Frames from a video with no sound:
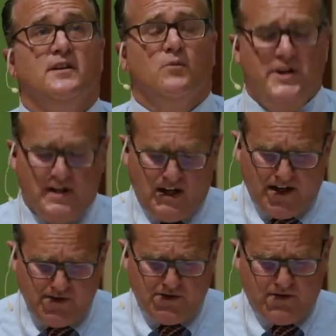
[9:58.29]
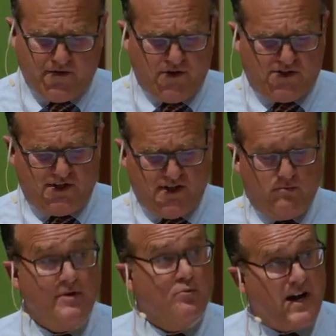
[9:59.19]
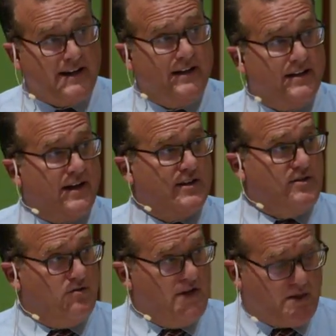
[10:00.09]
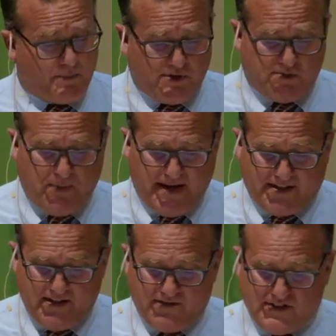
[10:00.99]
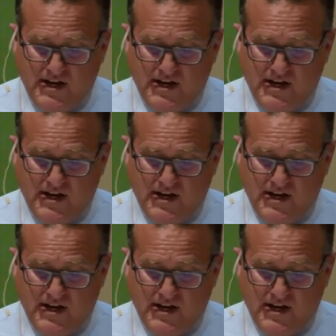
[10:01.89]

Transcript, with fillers: We honor diversity. We recognize unique perspectives,